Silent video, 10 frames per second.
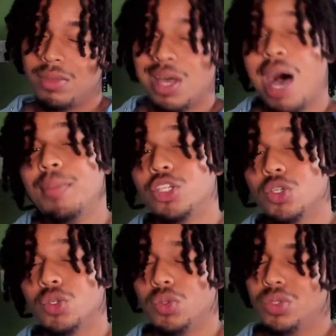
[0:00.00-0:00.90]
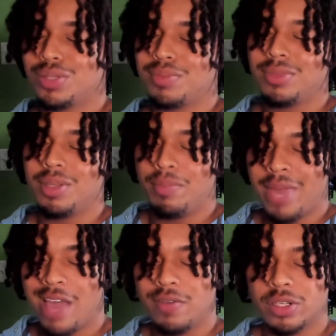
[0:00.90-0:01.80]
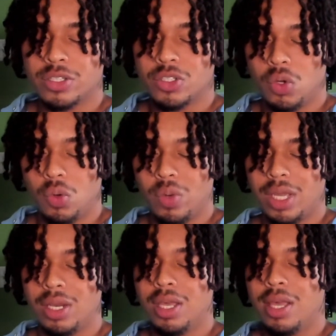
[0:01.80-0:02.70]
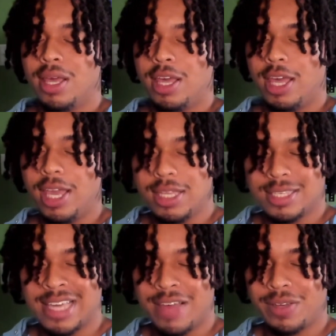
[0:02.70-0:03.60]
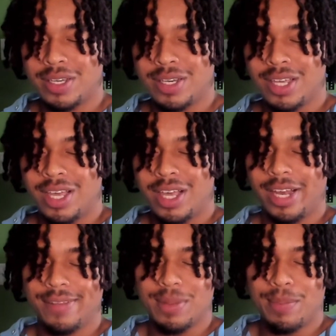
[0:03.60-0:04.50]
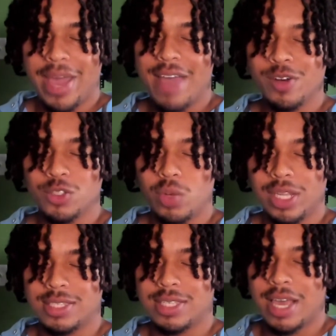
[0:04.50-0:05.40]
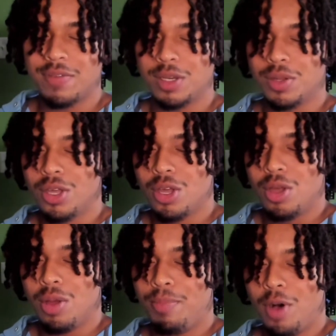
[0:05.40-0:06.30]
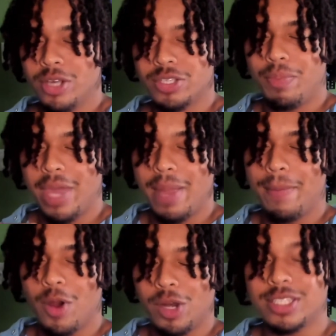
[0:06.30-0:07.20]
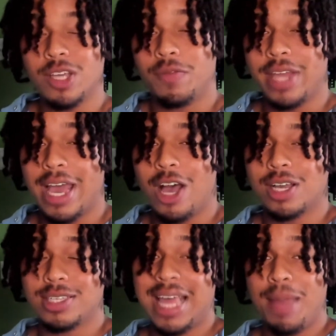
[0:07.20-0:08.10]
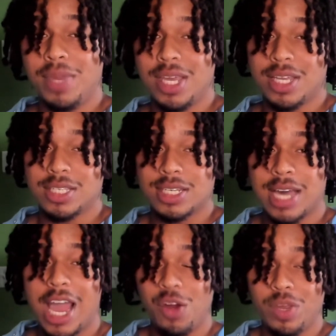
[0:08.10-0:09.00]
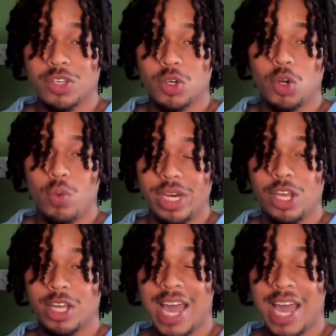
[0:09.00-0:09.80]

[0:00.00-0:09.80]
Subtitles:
I'm going to choose the Mavericks to win in 7. And if the Mavericks win in 7, Boston may burn itself down, because that means Kyrie is going to win it.